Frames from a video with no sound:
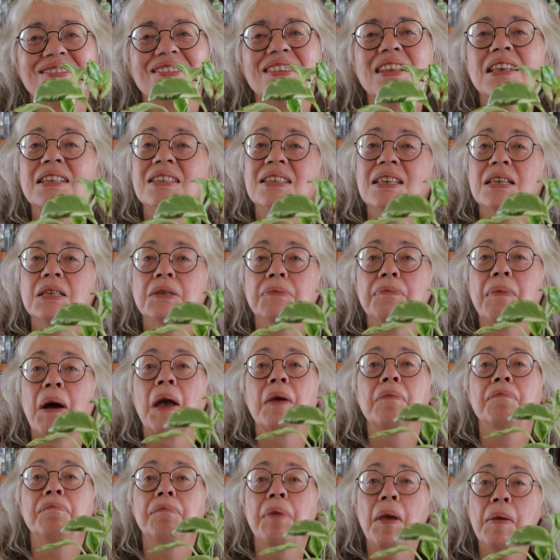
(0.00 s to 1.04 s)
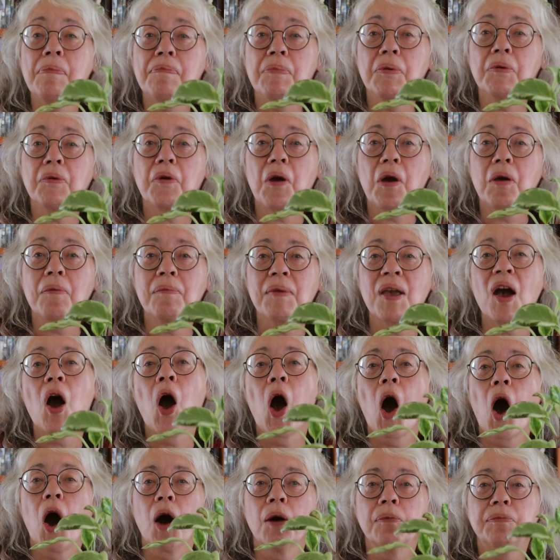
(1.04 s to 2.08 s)
This is my Peperomia
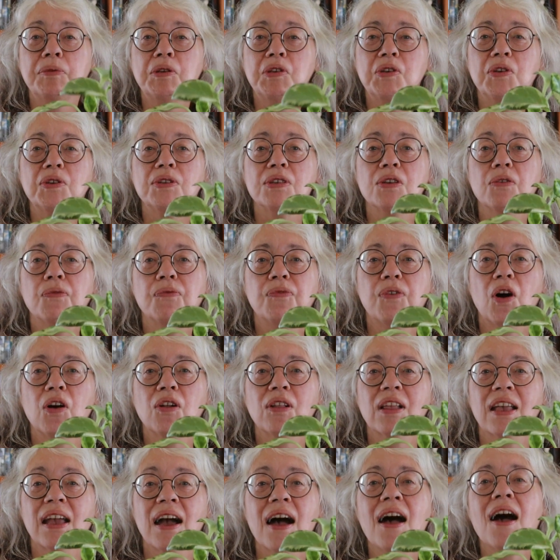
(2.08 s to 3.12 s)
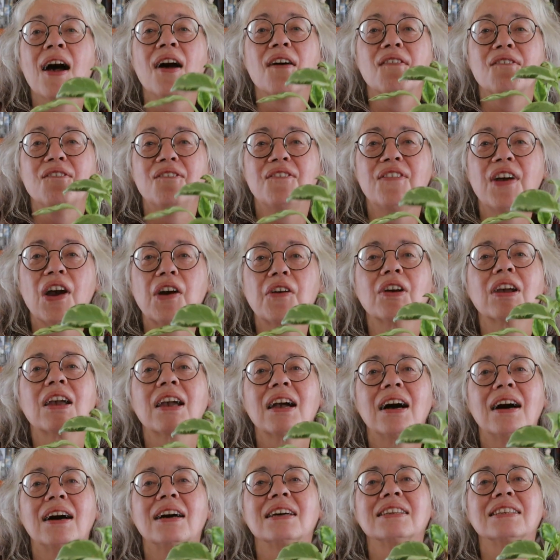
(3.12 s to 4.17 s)
obtusifolia
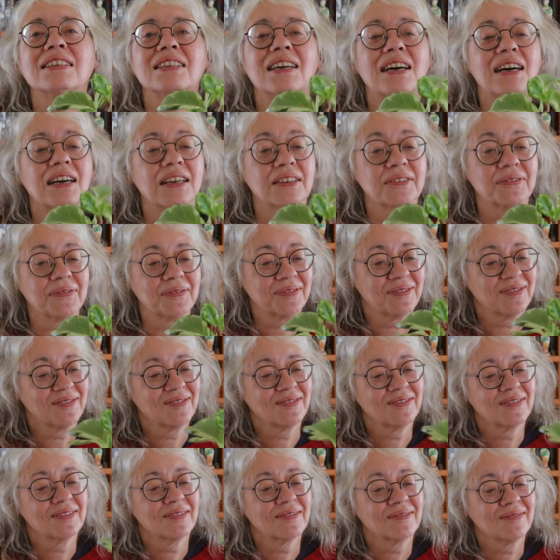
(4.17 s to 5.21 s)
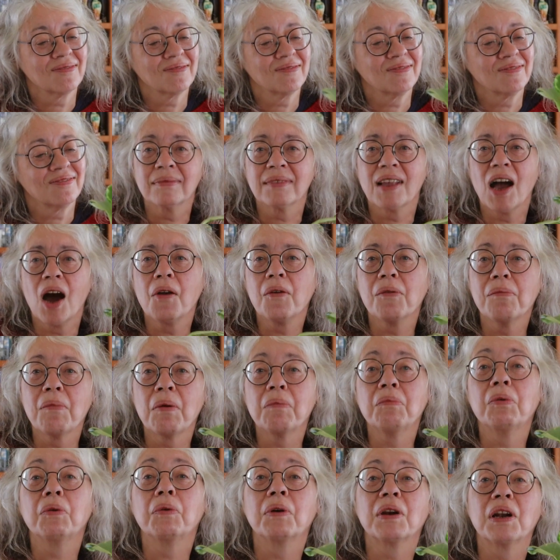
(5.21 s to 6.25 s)
variegata. I
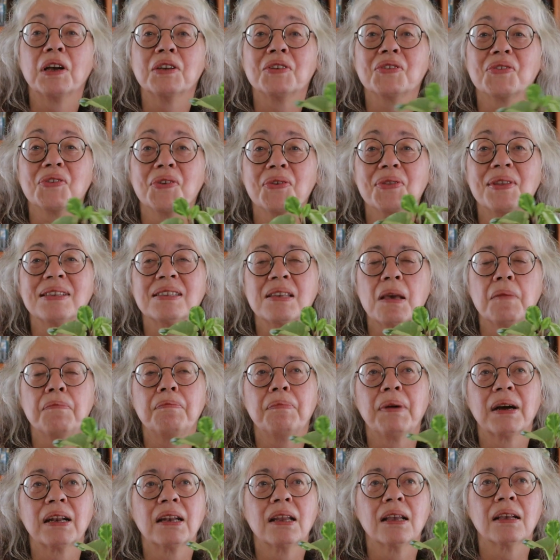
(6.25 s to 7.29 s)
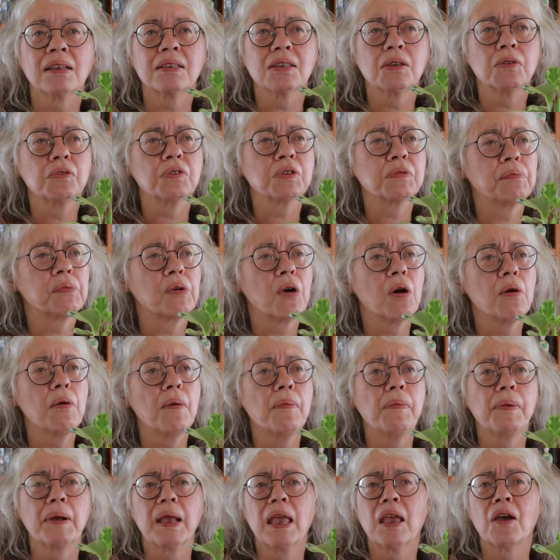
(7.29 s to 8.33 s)
remember when I saw this at Bunnings, it was
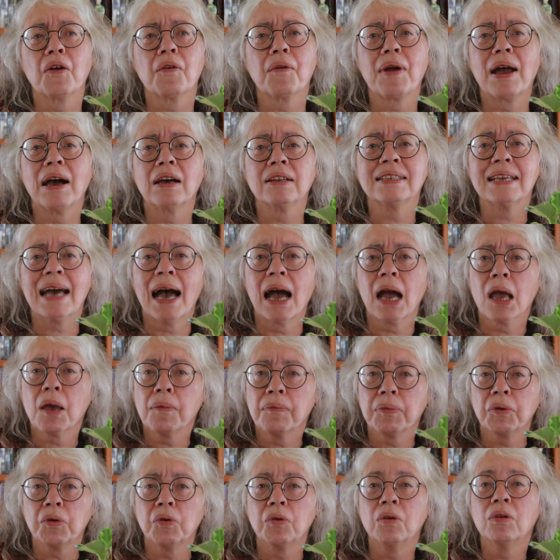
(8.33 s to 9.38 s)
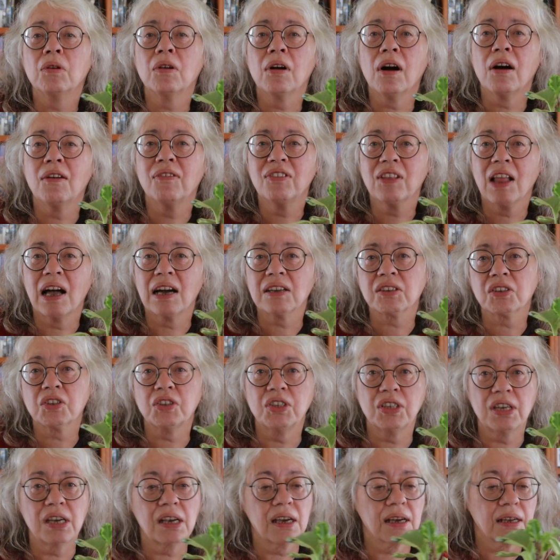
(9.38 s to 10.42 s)
probably around April of
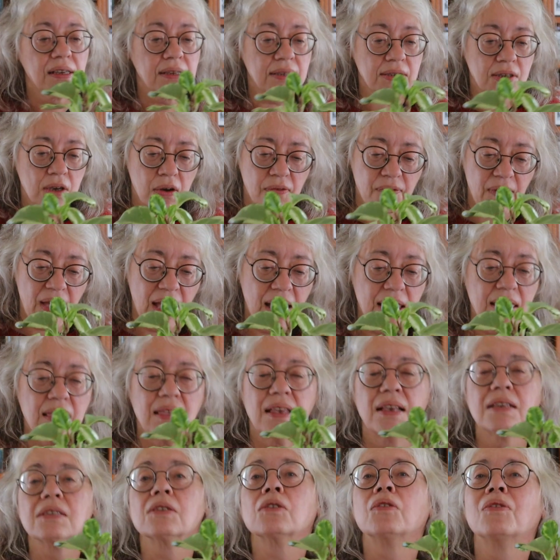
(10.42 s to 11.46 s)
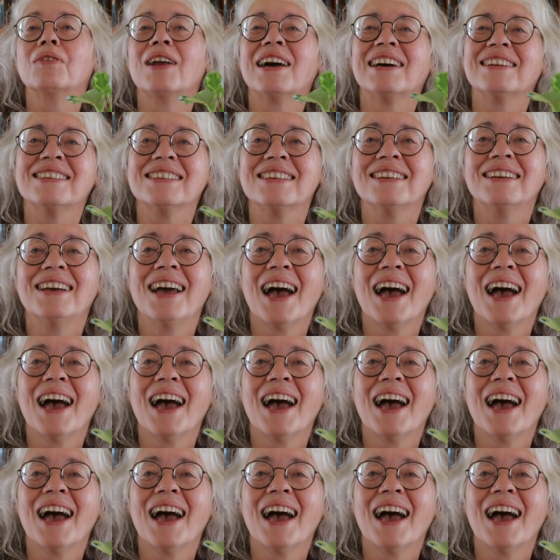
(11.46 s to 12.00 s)
last year. So I've had this around